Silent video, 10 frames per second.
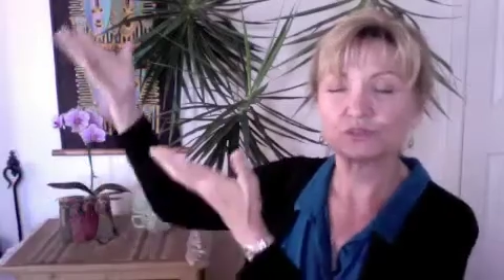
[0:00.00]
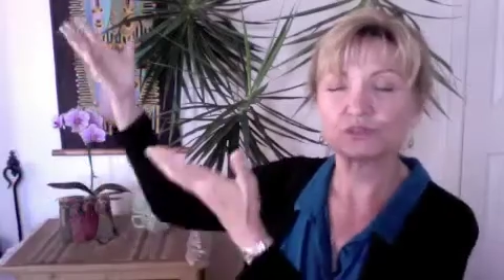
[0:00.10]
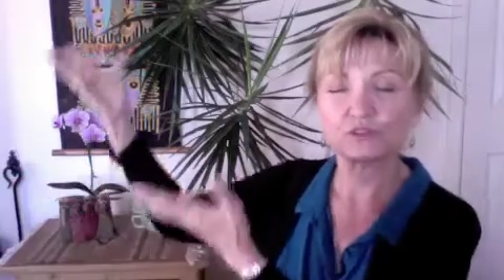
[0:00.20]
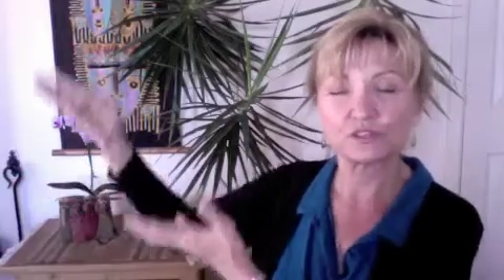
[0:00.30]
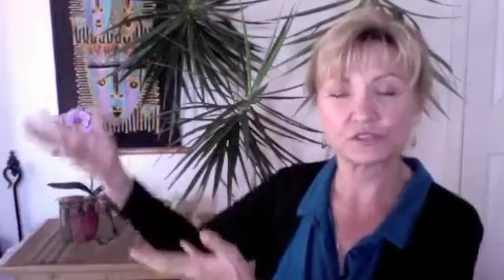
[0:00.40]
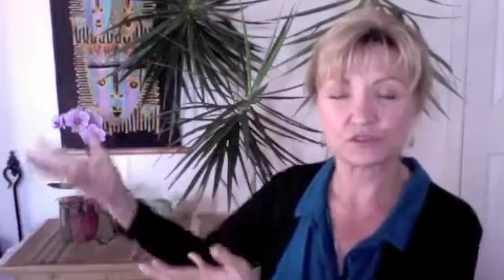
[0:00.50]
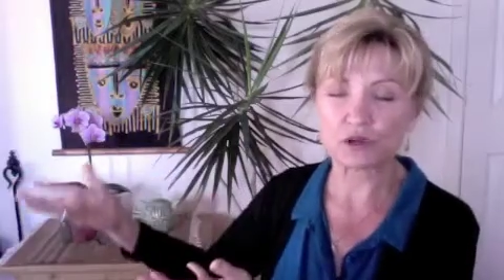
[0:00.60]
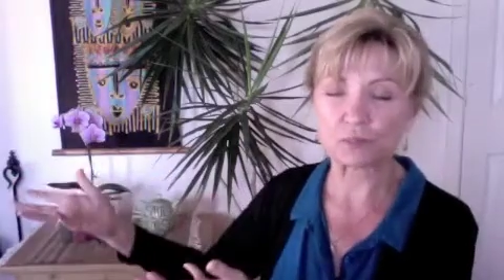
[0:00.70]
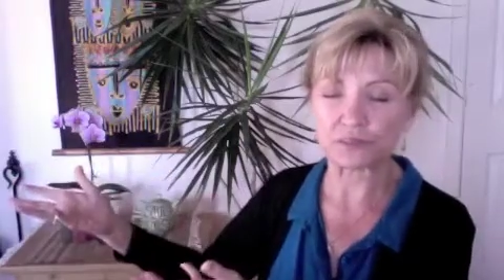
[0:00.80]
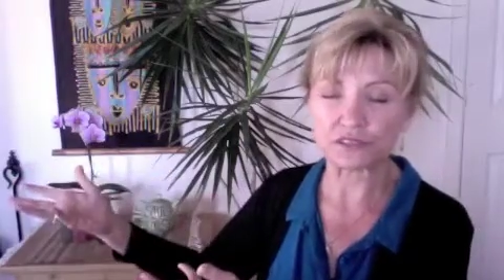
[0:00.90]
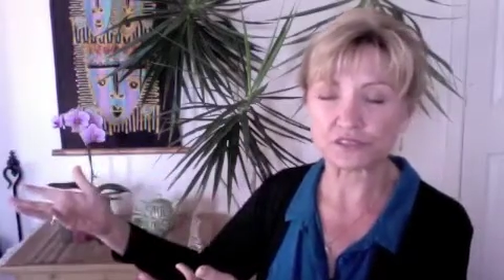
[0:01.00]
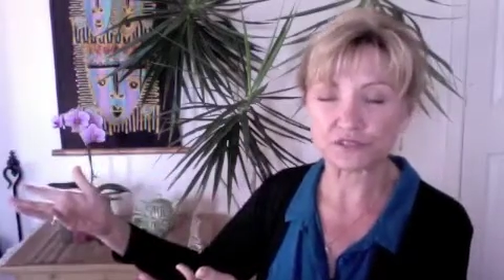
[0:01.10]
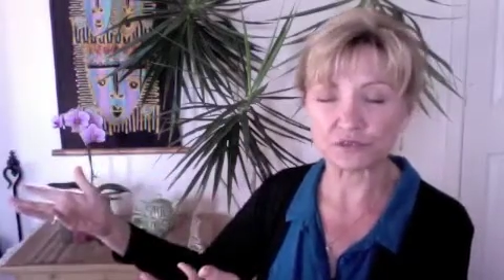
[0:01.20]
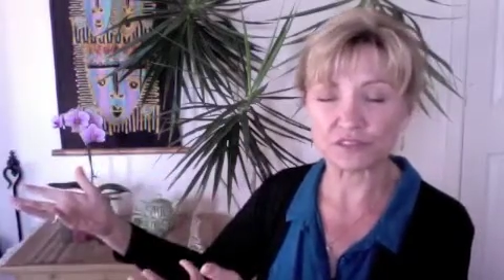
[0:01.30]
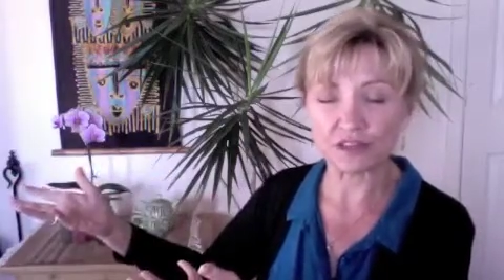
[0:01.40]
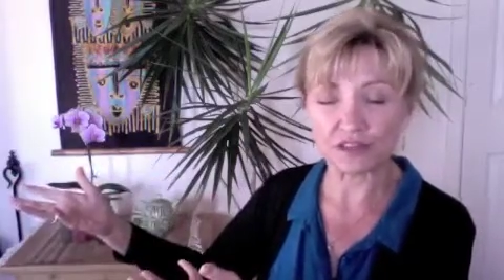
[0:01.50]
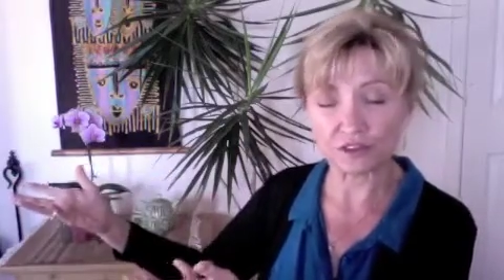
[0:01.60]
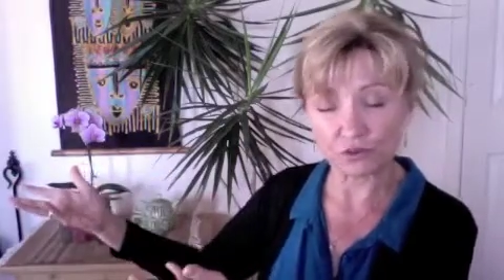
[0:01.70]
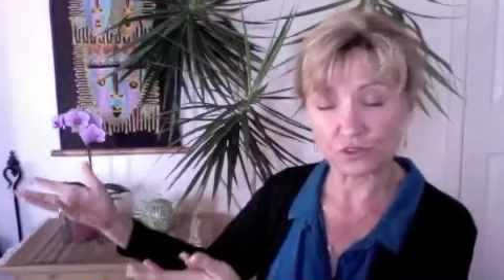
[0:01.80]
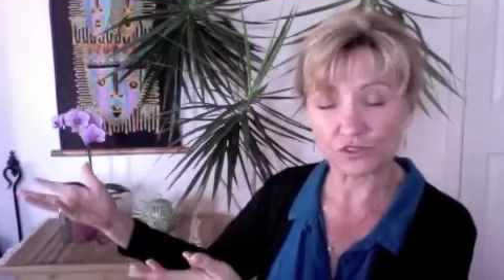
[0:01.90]
who can drop into
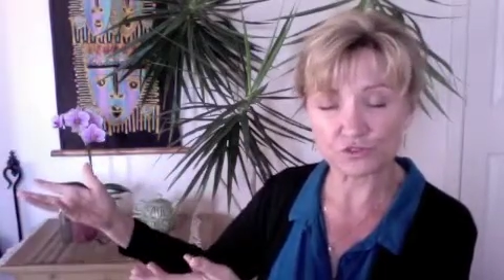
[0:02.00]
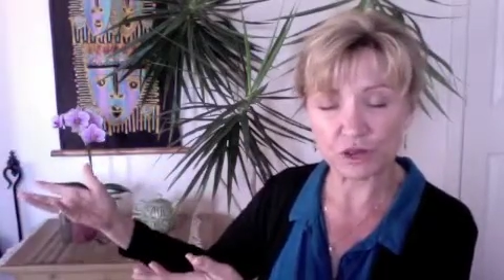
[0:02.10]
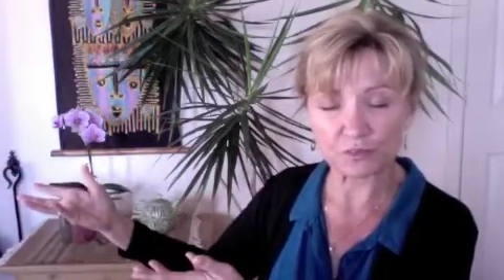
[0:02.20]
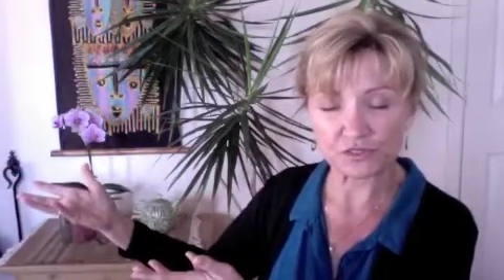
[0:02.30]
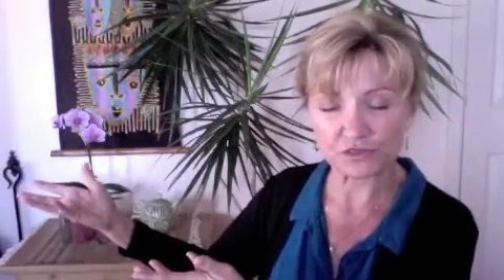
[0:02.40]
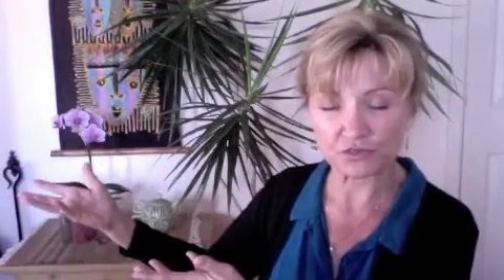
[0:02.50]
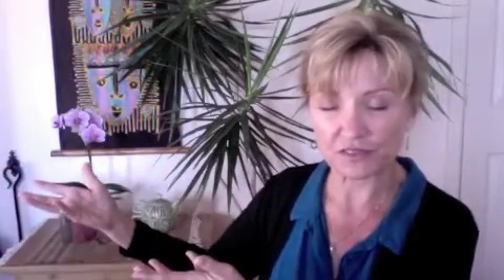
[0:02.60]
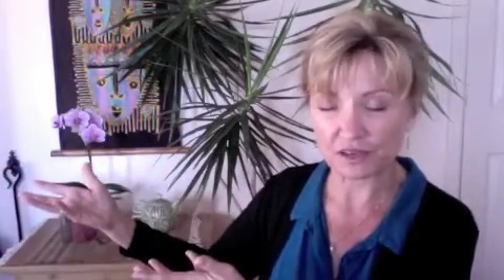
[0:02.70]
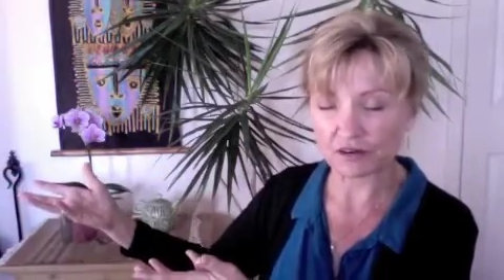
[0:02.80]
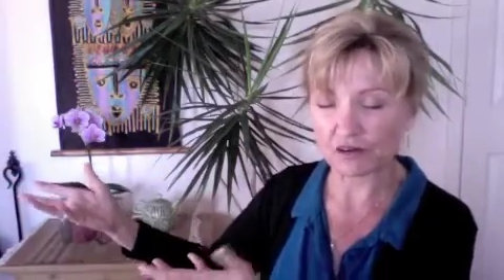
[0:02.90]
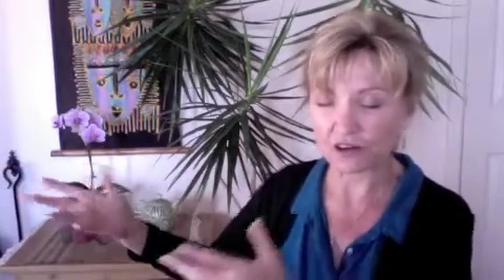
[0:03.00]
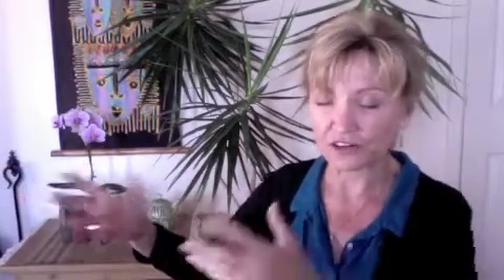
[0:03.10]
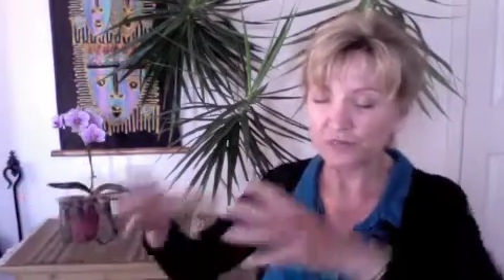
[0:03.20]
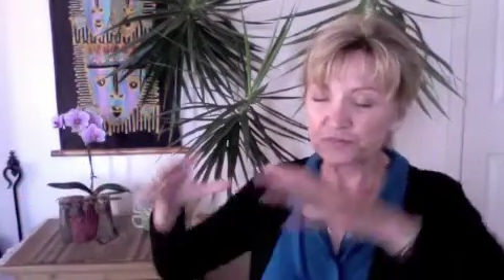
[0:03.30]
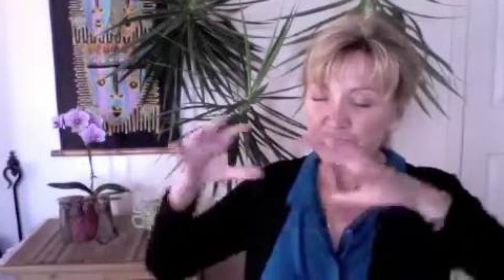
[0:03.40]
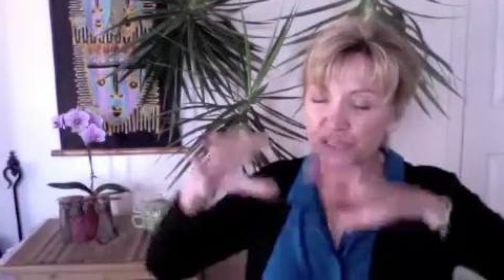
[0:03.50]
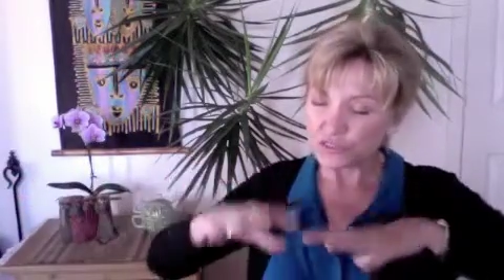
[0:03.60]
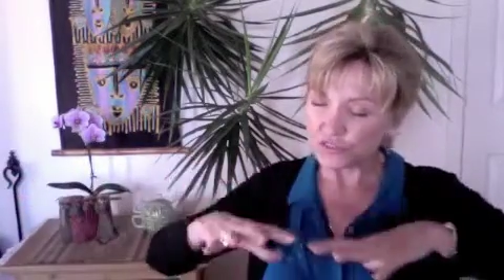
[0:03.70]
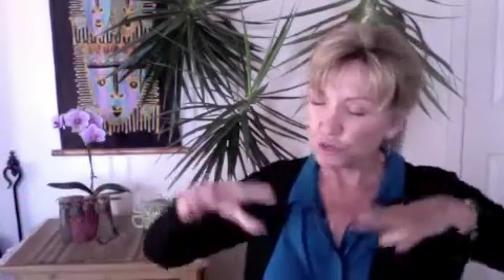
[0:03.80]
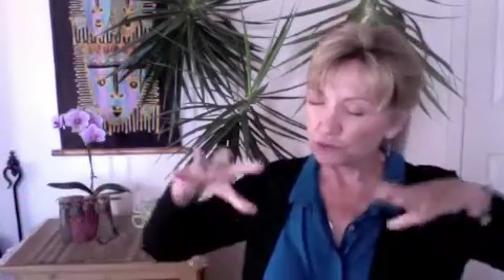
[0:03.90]
their heart.
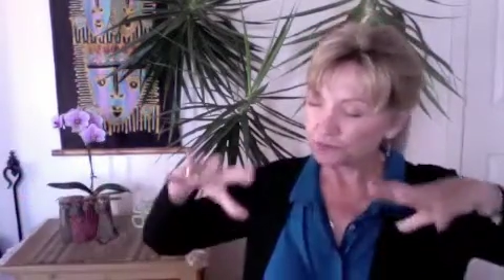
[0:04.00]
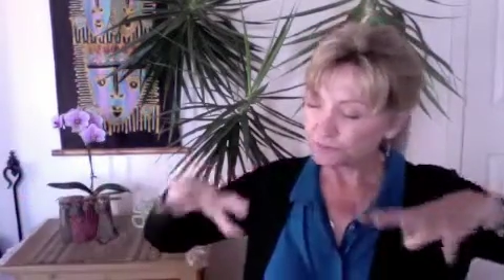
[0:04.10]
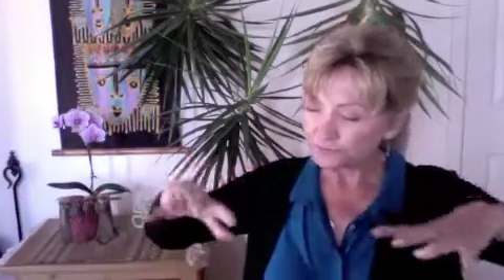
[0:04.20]
So